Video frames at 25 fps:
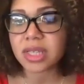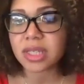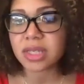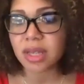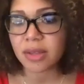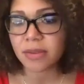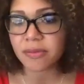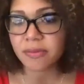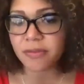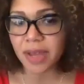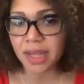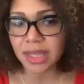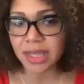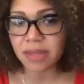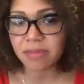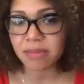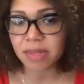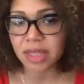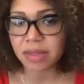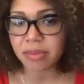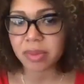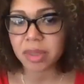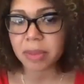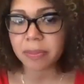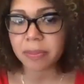
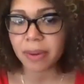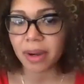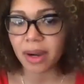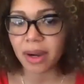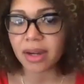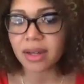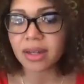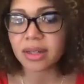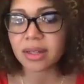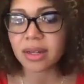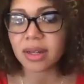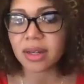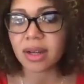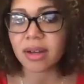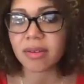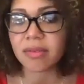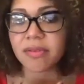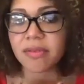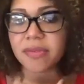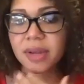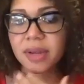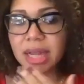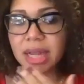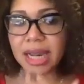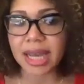effectively be part
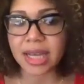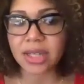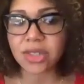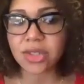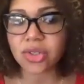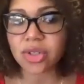of the class